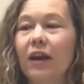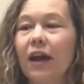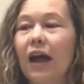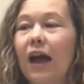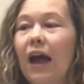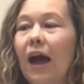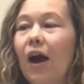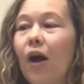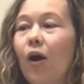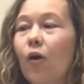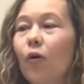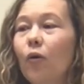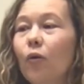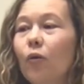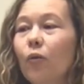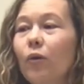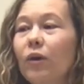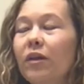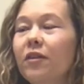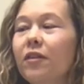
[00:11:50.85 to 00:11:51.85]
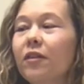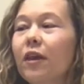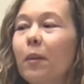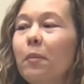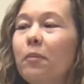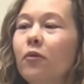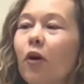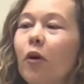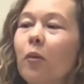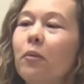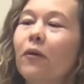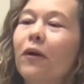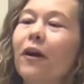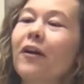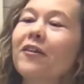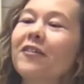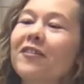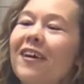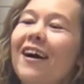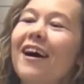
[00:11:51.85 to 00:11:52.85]
how we skipped our
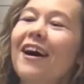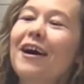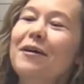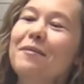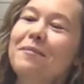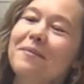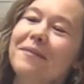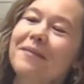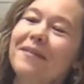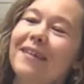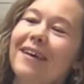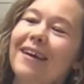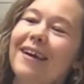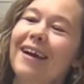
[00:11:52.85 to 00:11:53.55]
prayer time